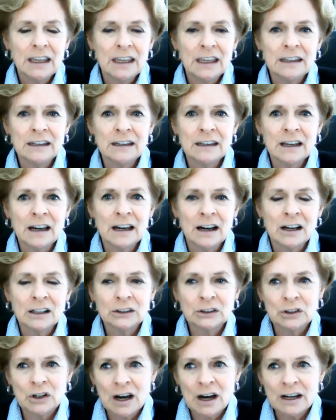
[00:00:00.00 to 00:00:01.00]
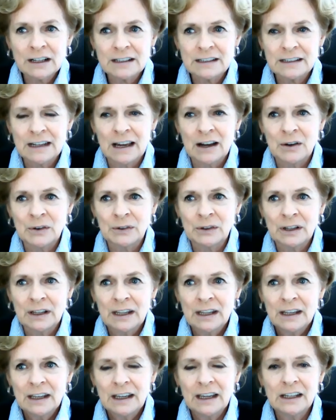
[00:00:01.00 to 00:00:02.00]
In lockdown,
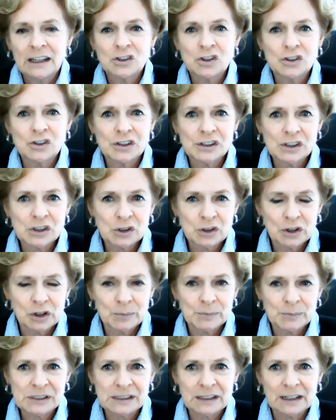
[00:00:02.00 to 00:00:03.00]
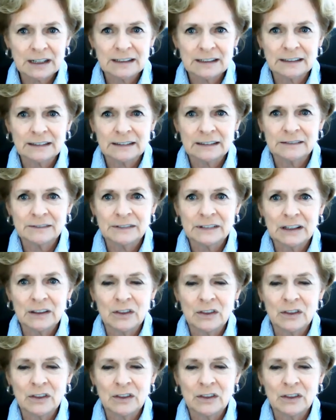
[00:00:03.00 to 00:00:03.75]
it's just curbside delivery.